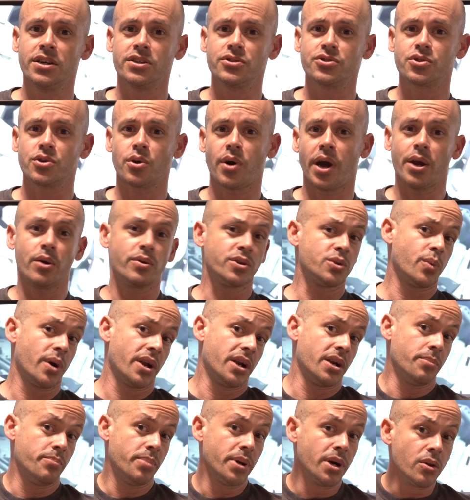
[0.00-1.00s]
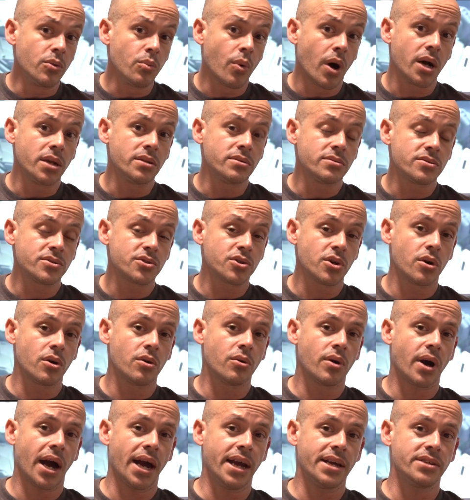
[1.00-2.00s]
so I always wanted to build one.
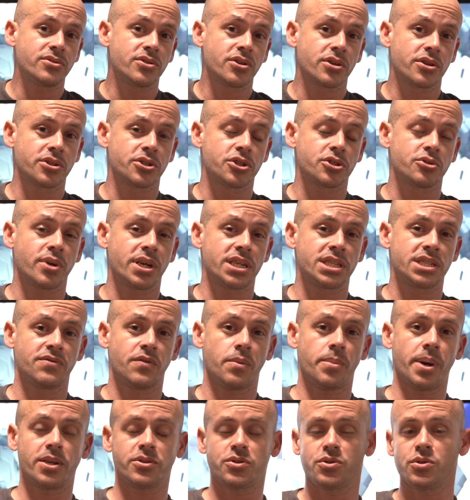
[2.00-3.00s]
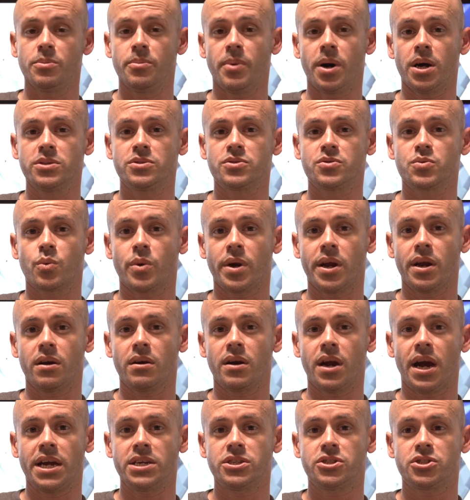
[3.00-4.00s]
So I took a stretch of about 2 months
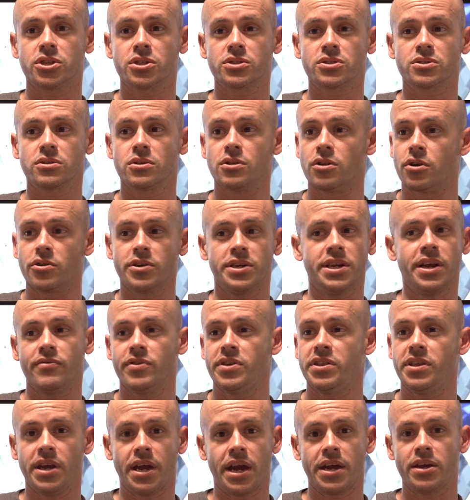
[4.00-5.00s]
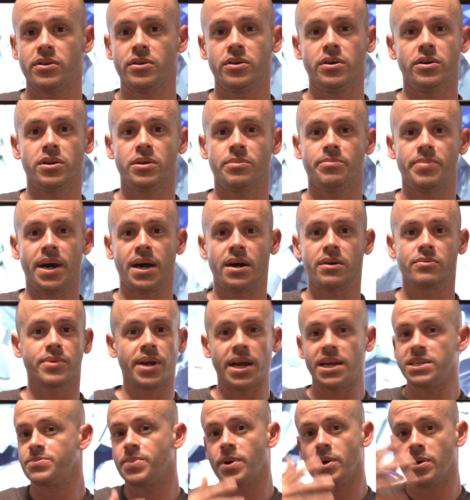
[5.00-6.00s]
where I just learned everything I could about
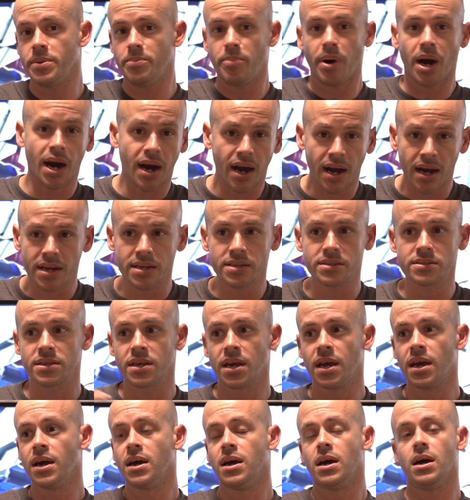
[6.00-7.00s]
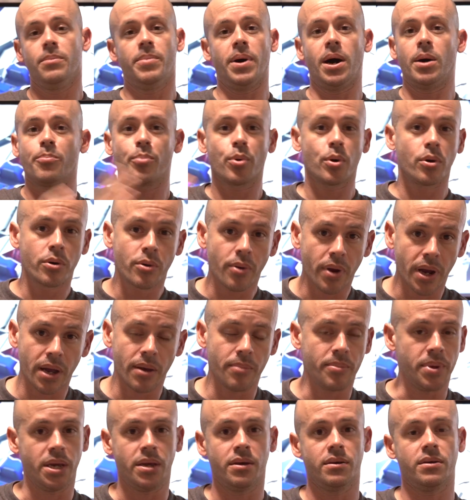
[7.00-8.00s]
Raspberry Pis, about
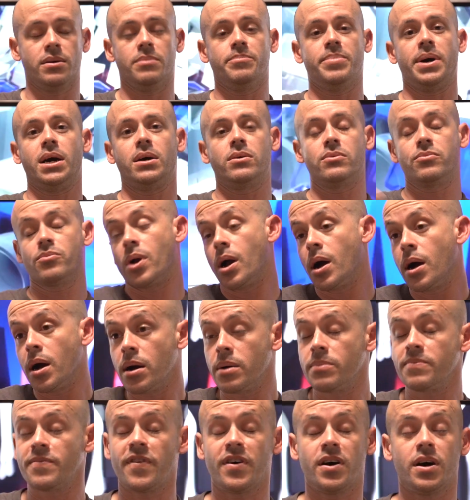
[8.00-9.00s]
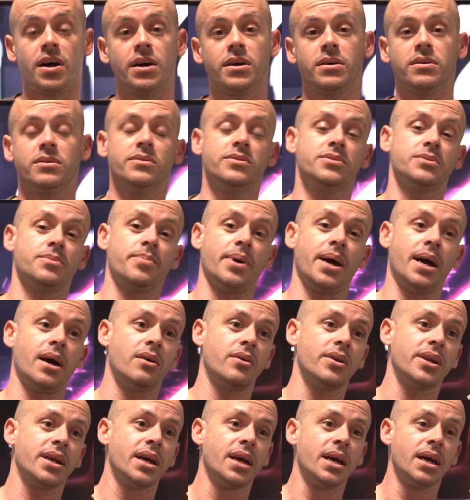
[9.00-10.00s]
programming, about ROM files,
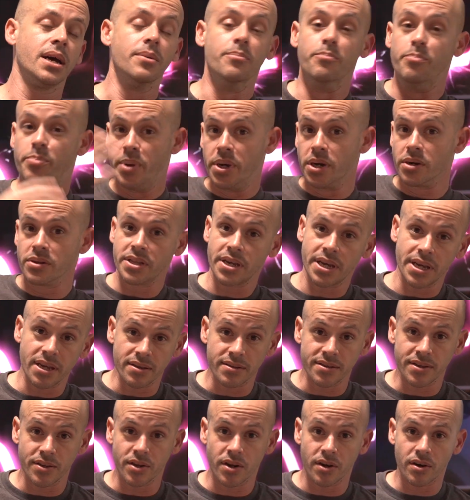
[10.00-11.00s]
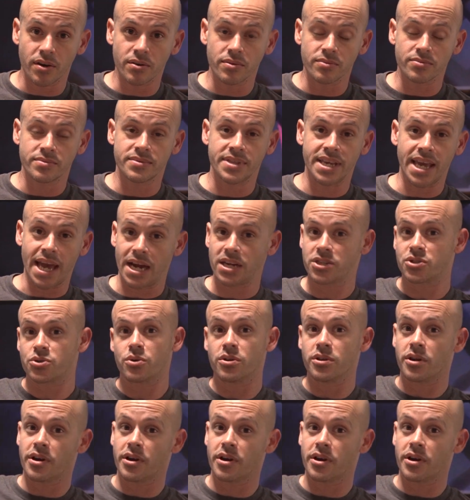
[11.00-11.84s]
about building, the actual